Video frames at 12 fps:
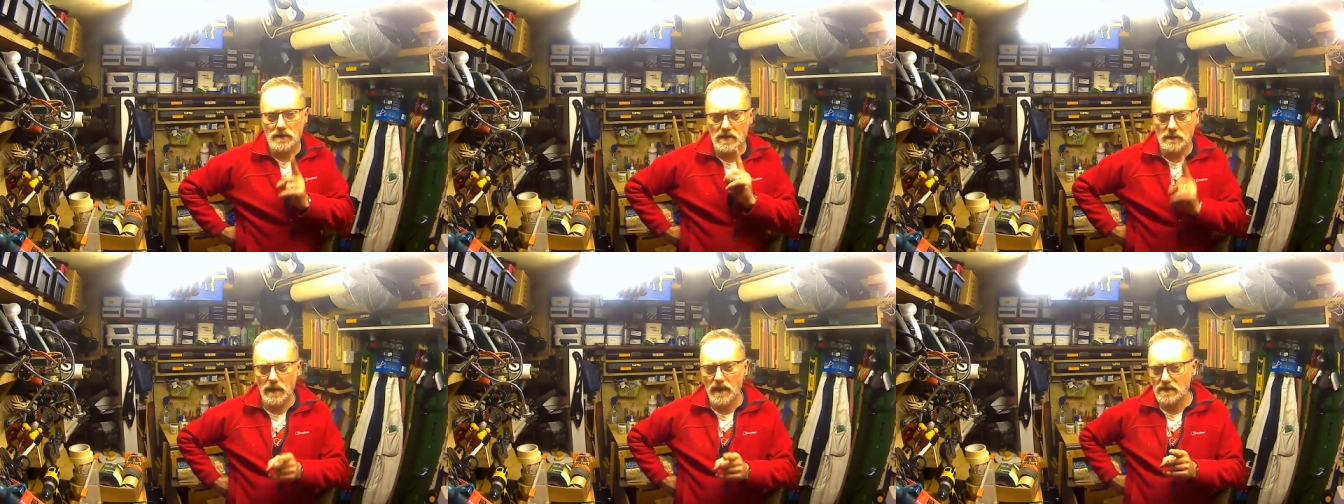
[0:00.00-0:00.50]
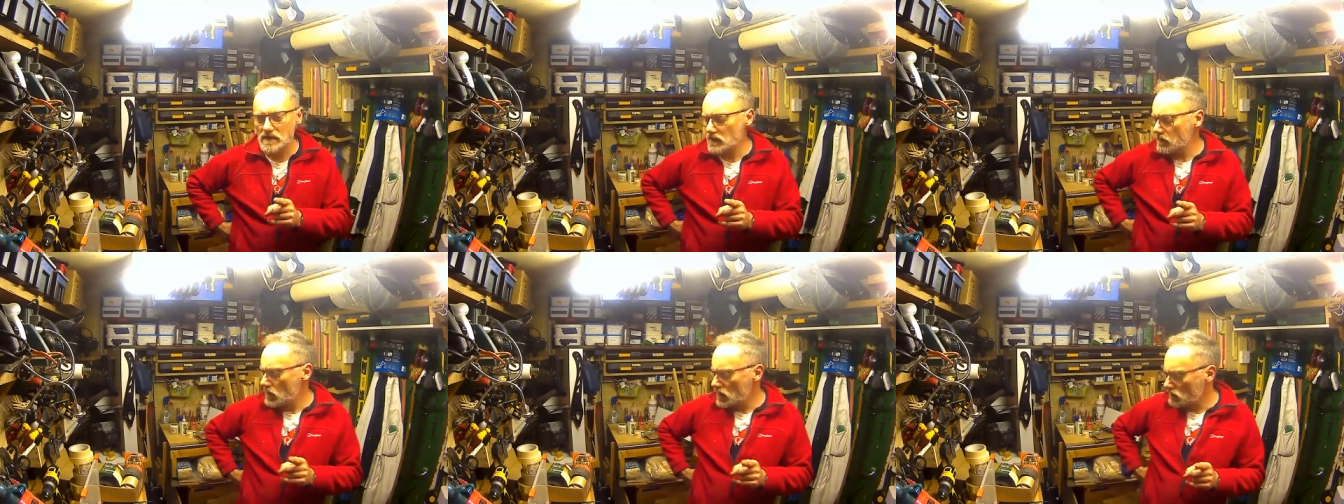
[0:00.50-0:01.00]
Tipp-Ex, I
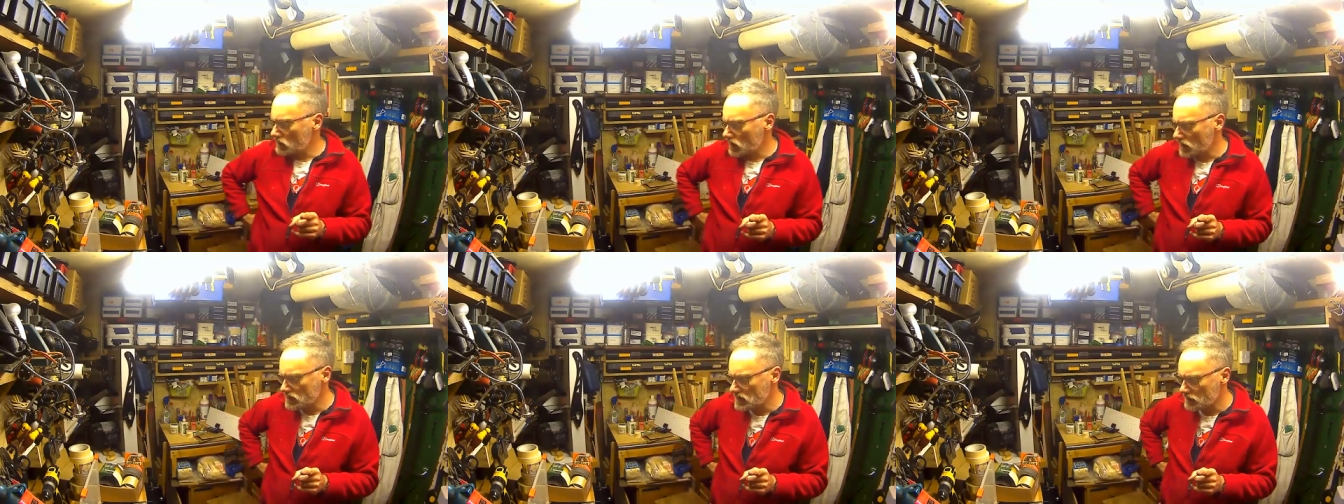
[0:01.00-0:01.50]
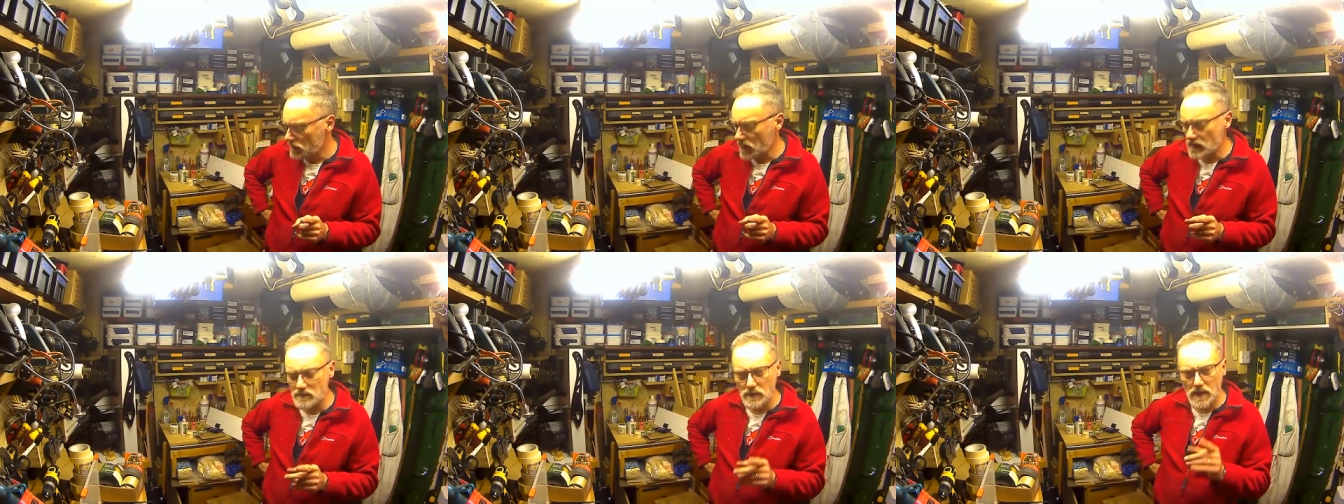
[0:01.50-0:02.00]
don't like
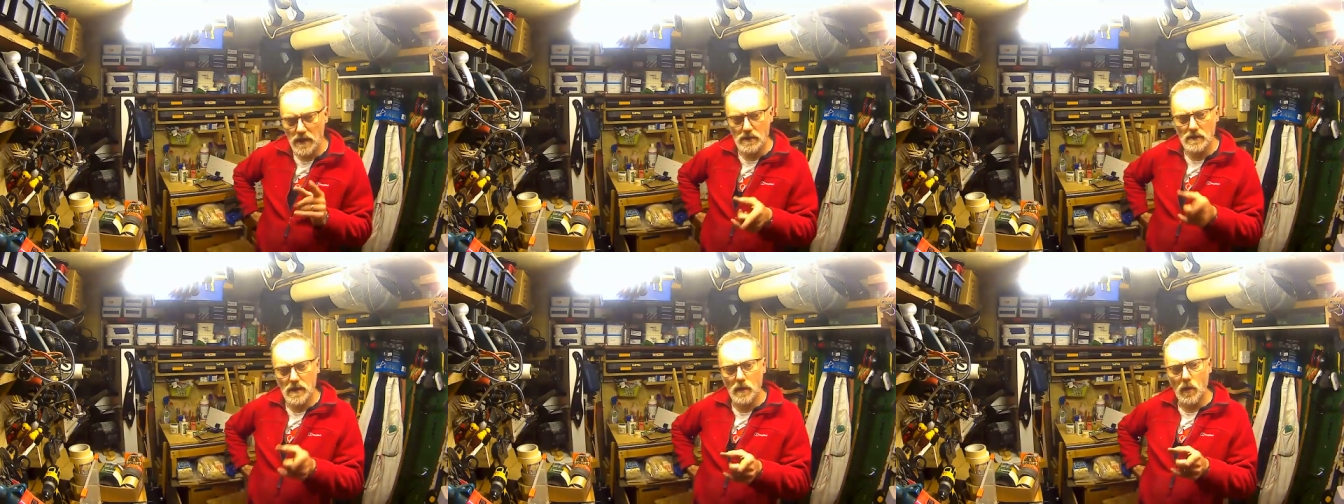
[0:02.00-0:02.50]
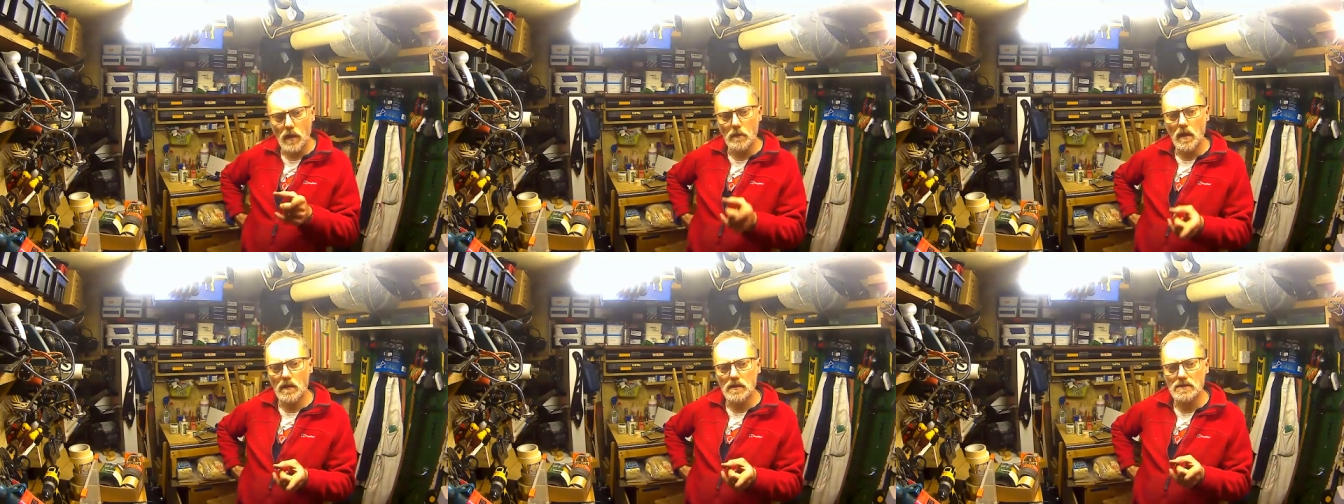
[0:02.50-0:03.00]
Tipp-Ex, but yeah, you can get white
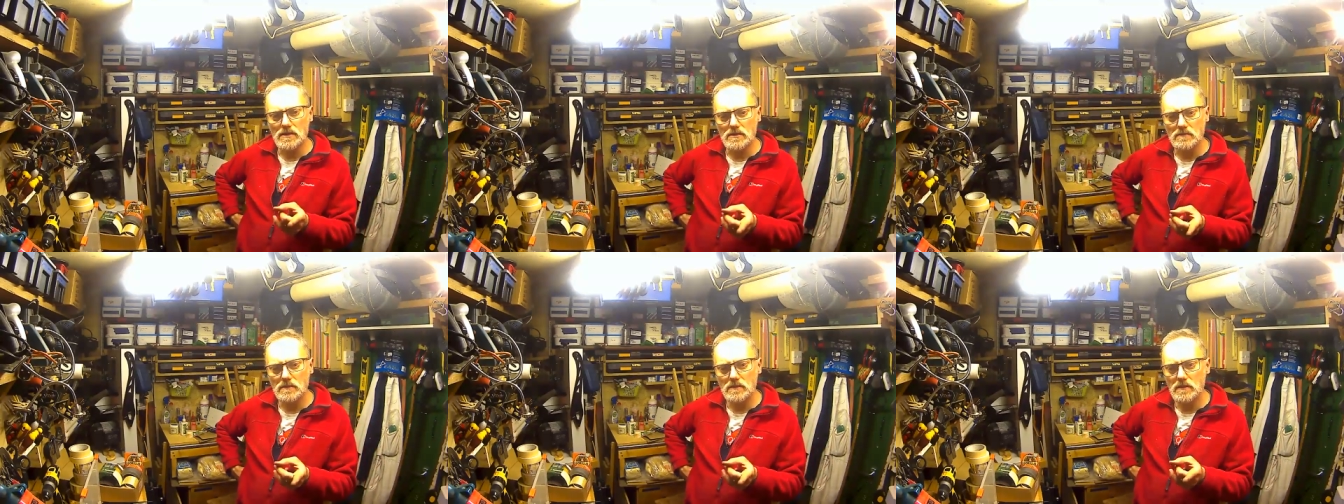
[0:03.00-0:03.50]
markers.